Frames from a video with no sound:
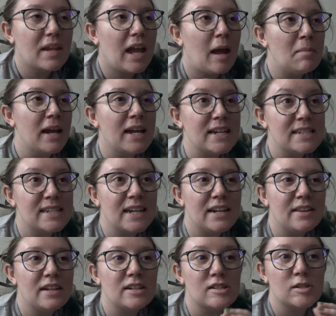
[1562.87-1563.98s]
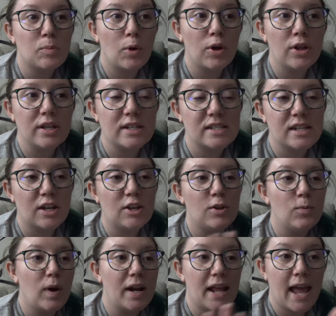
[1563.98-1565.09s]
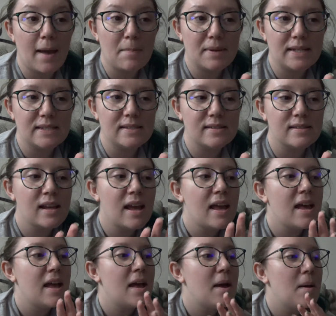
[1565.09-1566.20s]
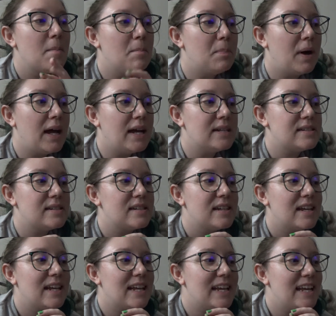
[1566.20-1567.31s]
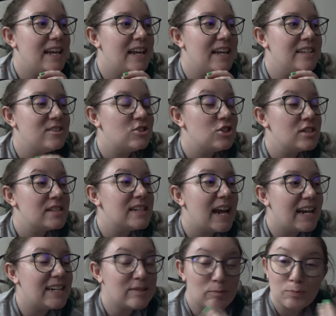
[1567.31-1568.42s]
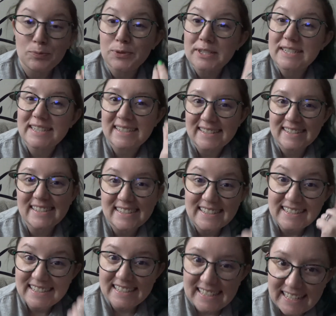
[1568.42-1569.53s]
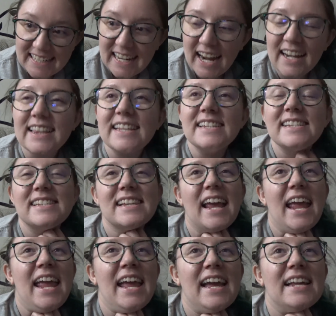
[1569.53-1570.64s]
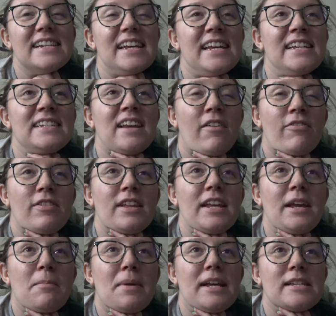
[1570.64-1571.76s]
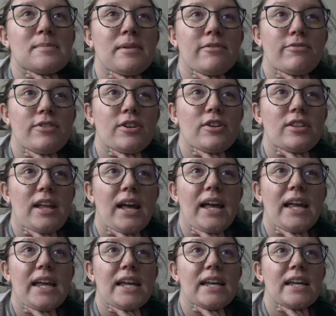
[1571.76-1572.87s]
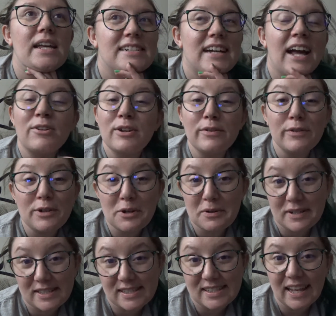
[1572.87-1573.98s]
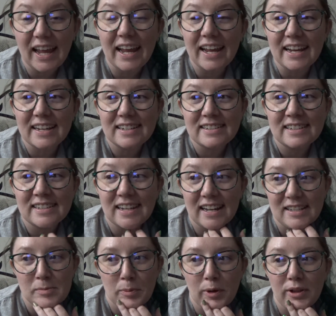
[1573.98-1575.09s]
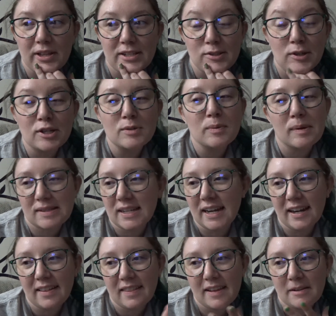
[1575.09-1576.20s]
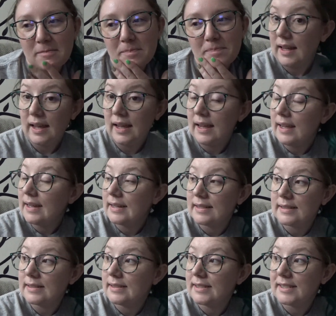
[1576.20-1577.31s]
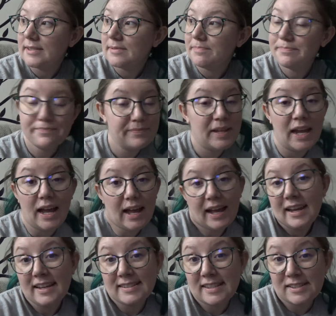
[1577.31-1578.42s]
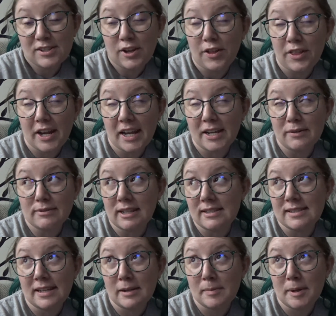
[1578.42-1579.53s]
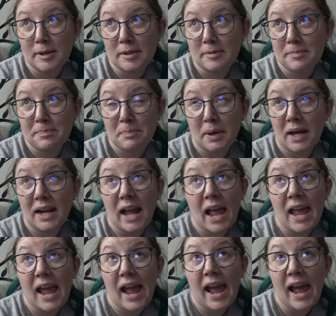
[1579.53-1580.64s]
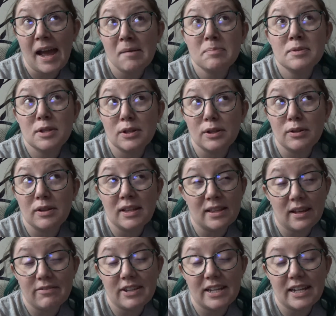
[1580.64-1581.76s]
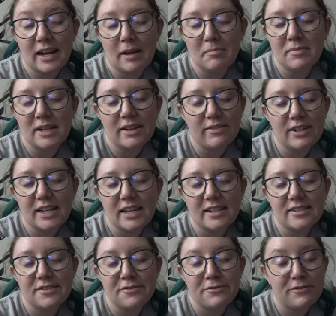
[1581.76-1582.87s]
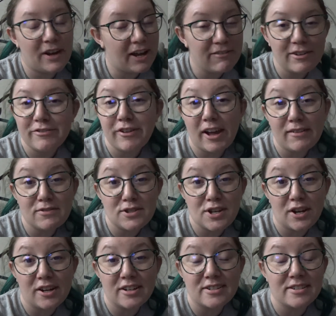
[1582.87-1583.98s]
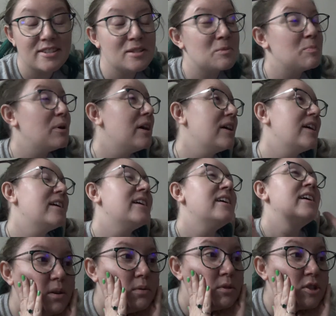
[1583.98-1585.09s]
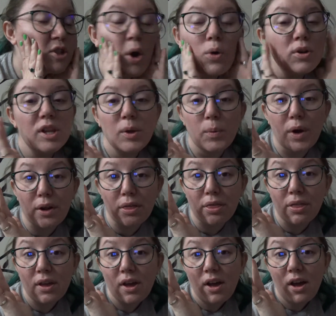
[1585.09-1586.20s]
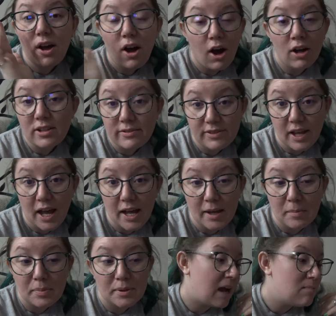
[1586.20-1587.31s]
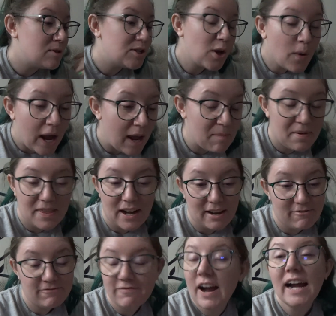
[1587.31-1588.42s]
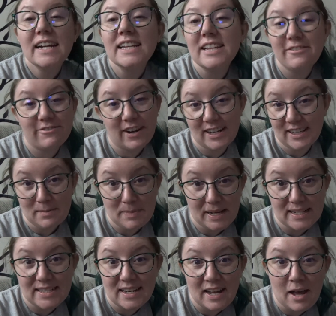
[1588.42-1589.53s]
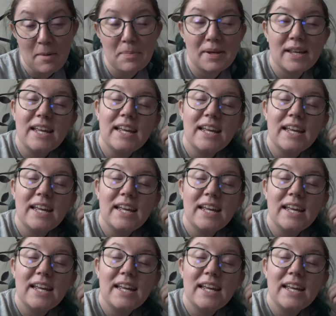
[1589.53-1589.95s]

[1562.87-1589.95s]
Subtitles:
I'm not going to say anything to spoil it, to tell you what happens, but it's just not what I need out of this, and it definitely makes me feel like I don't even know what to say to not spoil it, so I just won't say anything. And yeah, I guess that's all that I can really say about it. But I absolutely love it. I'm giving it 5 out of 5 stars. This book was totally worth all of the hype. I'm so happy that I finally picked it up.